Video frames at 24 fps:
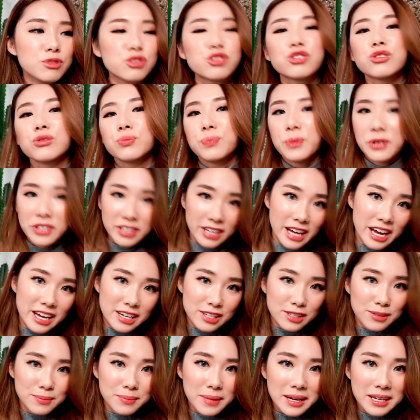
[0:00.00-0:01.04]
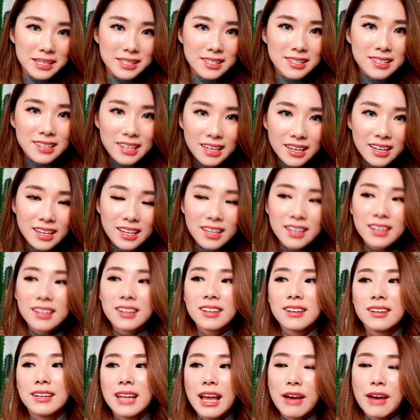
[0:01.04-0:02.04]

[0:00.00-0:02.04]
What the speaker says: super nice on my skin,